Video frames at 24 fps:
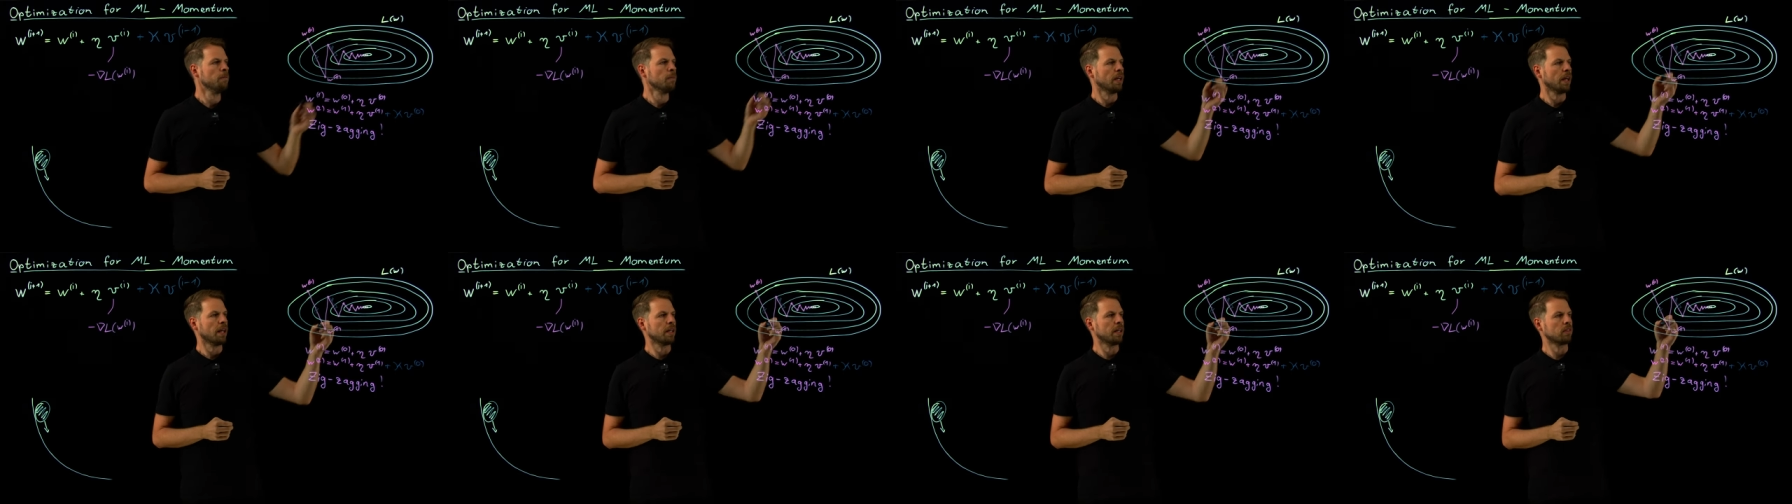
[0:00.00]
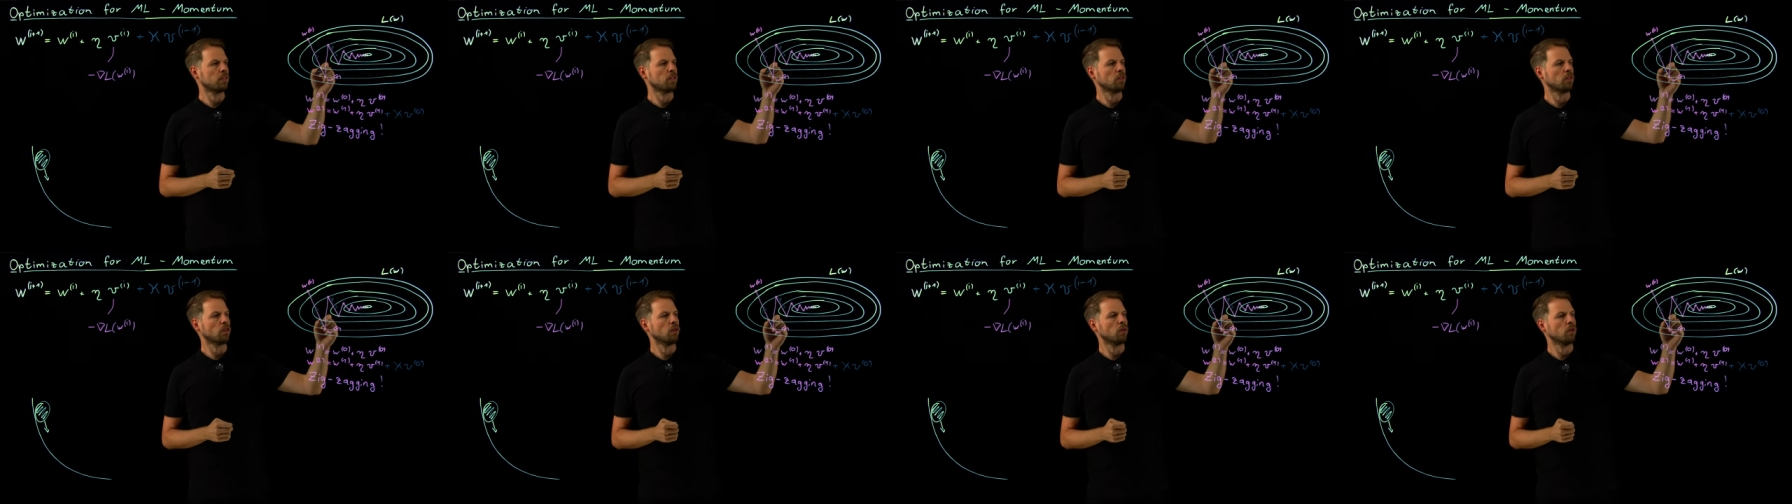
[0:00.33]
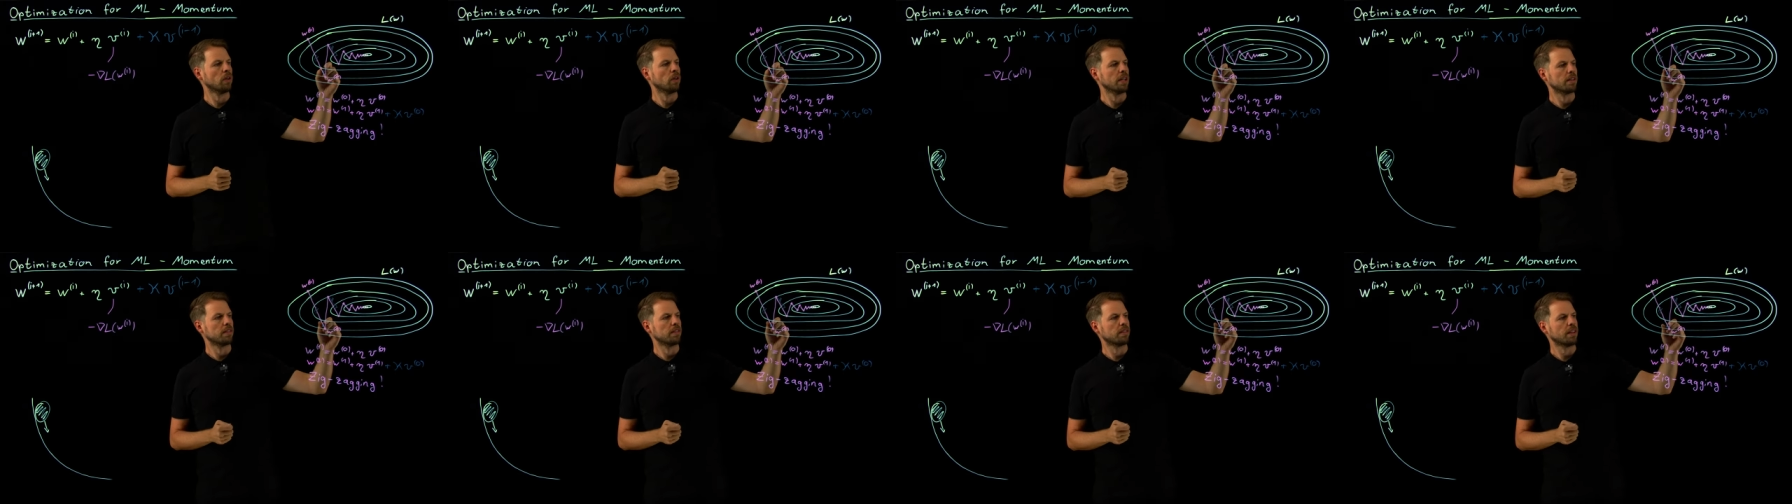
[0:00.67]
And so
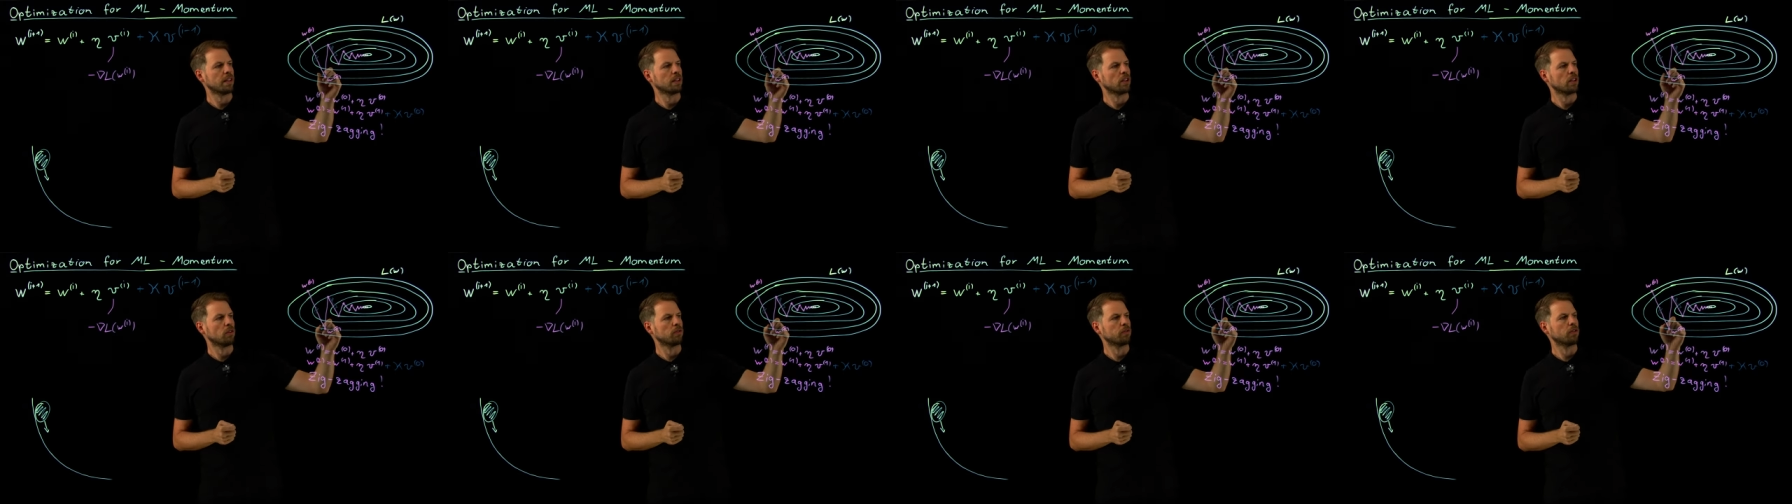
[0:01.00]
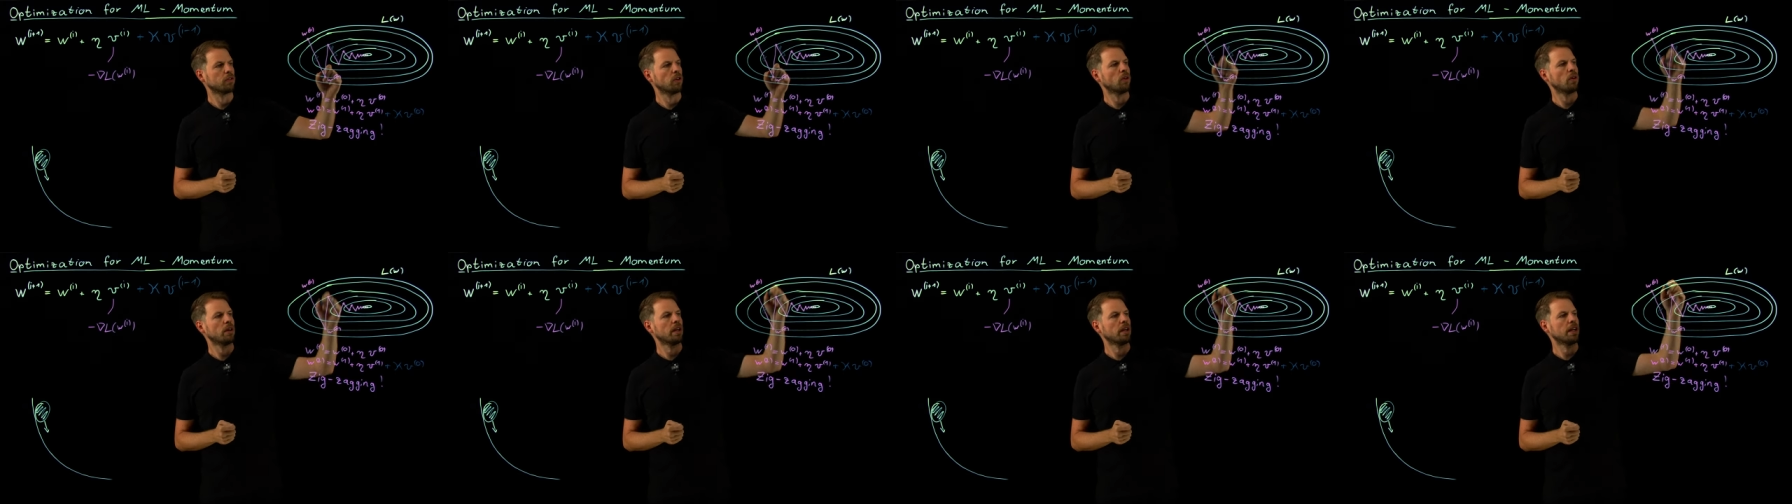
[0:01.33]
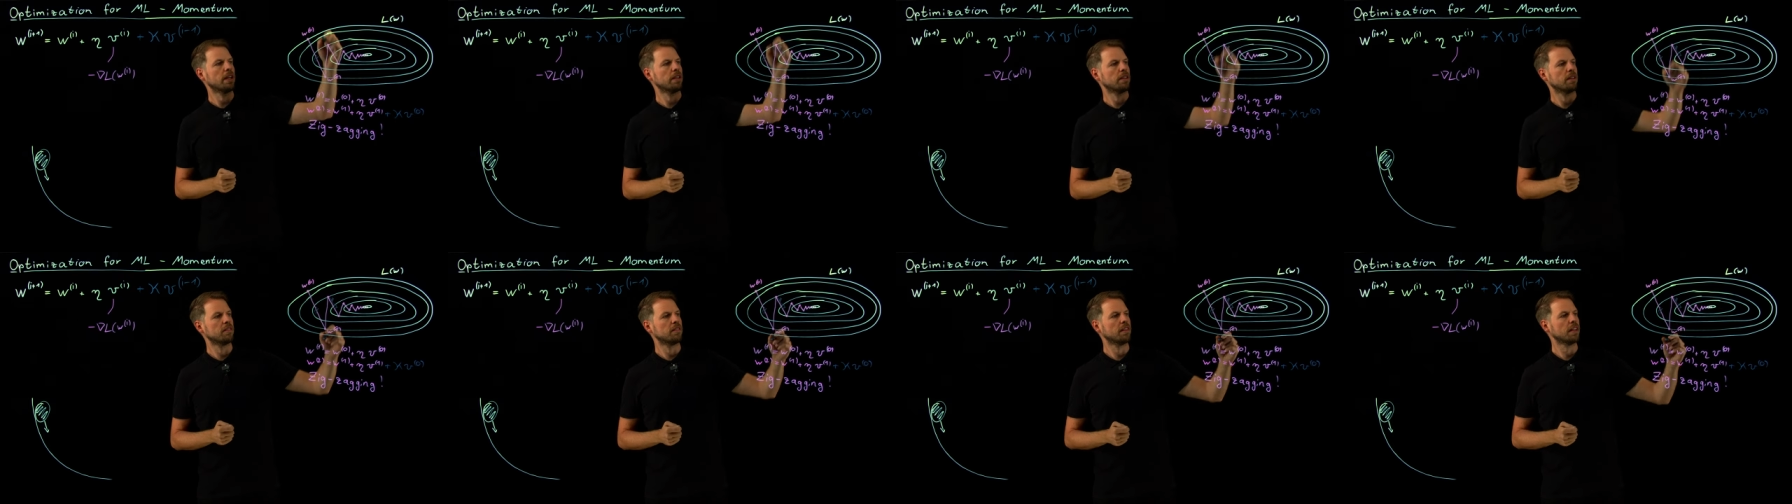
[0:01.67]
instead of going in
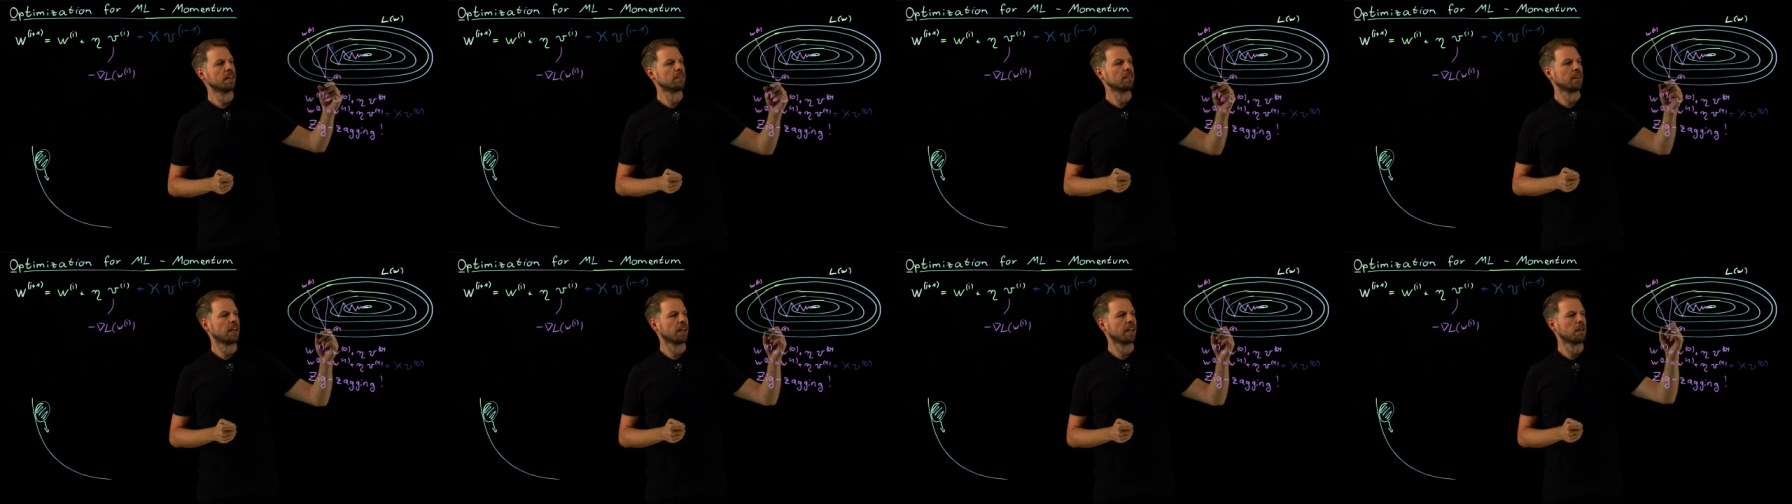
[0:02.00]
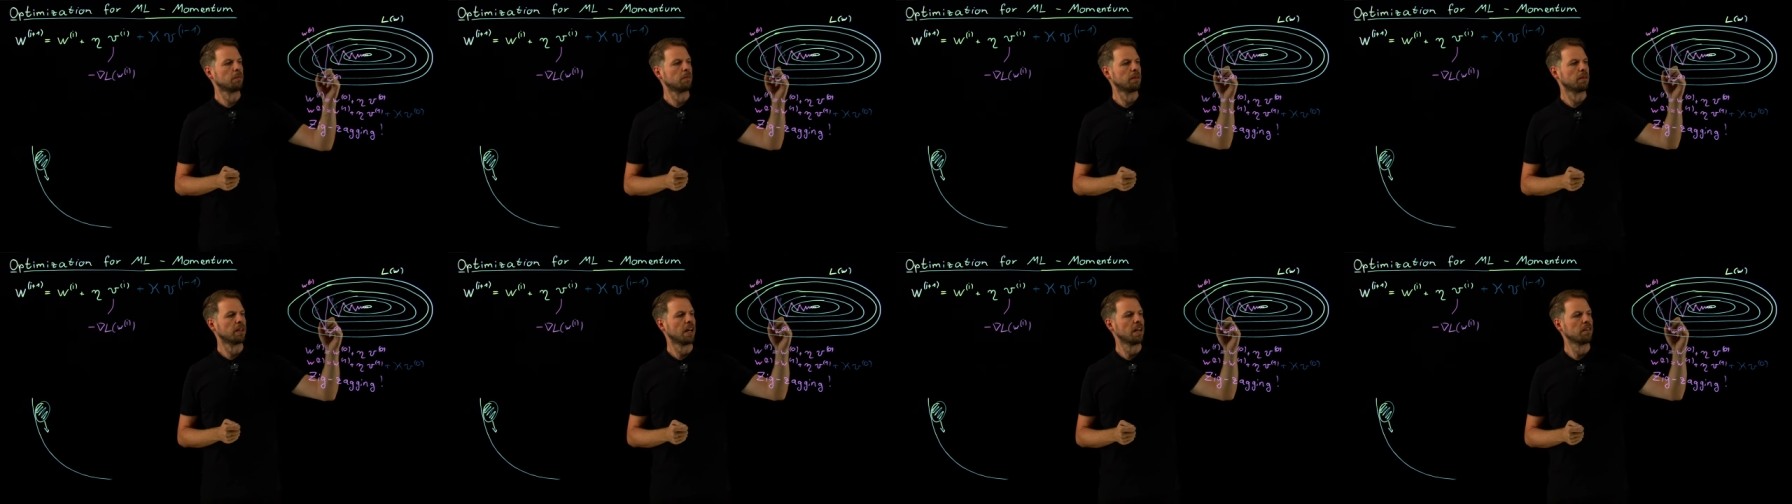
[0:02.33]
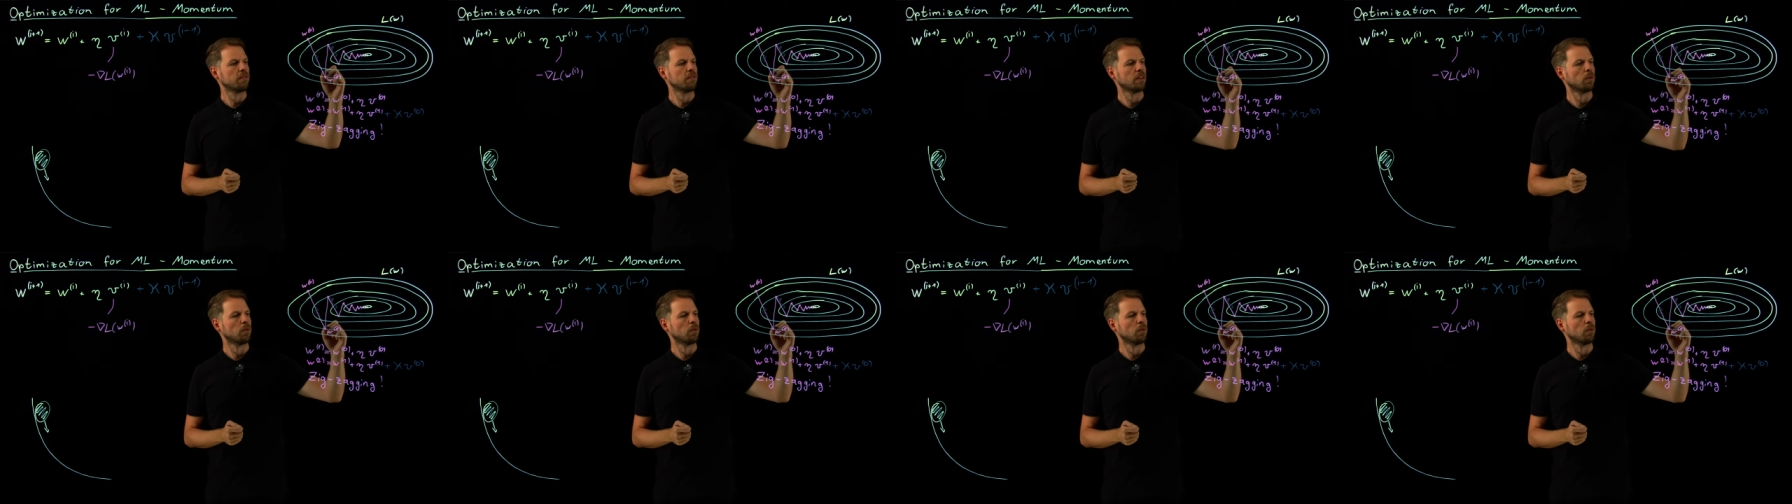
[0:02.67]
the zigzagging behavior,